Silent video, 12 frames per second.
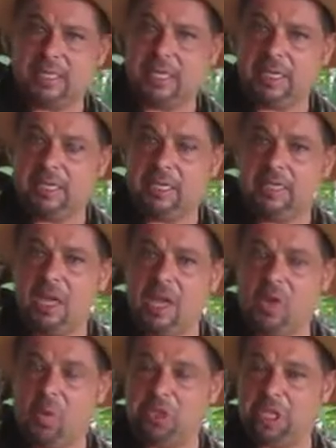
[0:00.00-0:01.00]
tears,
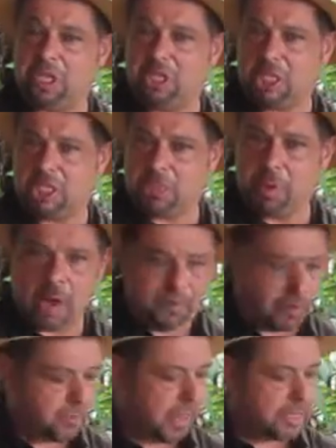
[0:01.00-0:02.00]
which are just
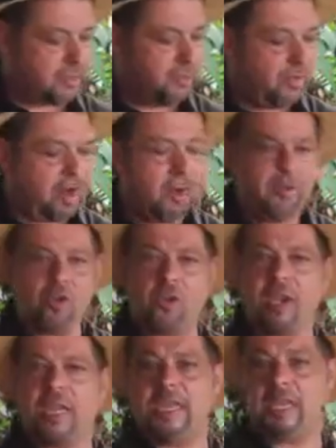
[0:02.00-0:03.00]
perfect, makes a very,
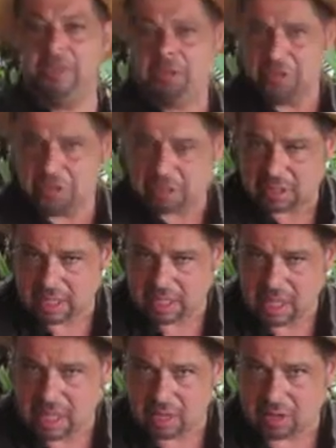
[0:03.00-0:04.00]
very interesting
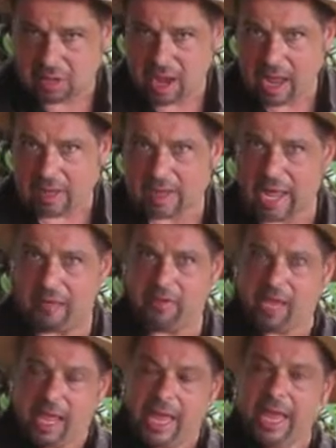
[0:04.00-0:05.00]
ground
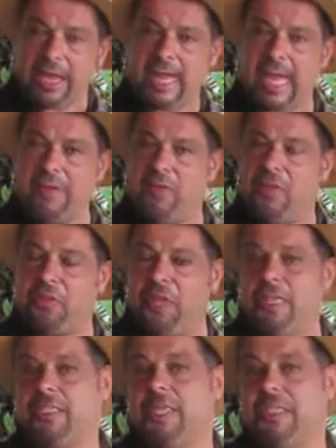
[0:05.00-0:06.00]
cover. And even
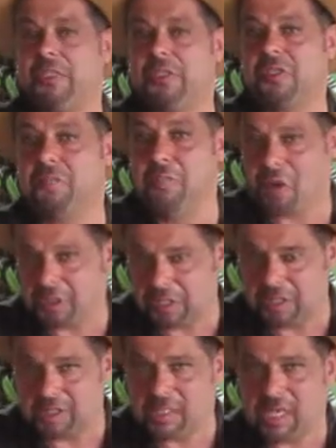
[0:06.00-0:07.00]
things such as
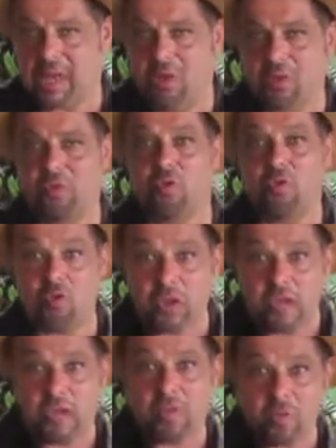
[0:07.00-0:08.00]
mosses look
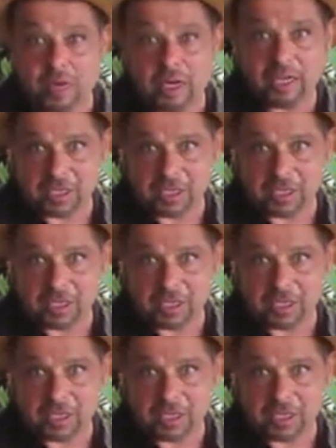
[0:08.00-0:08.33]
really, really